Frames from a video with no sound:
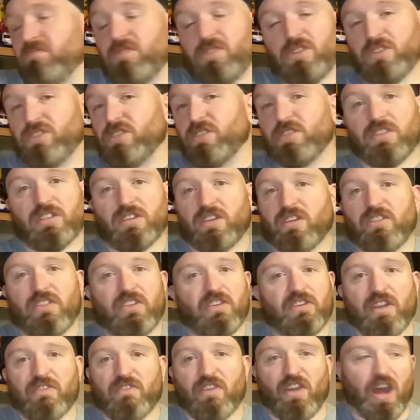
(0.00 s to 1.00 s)

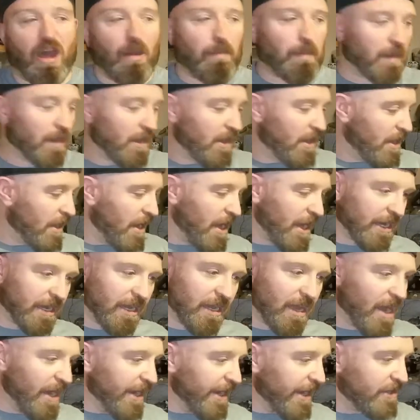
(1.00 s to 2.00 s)
They're never happy. I
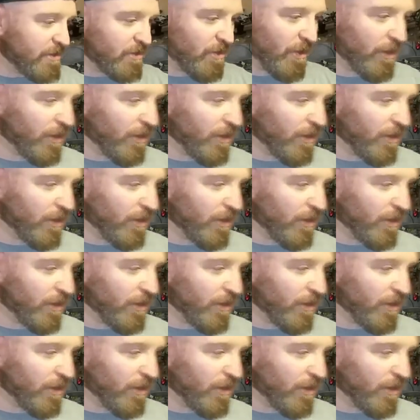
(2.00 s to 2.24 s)
get a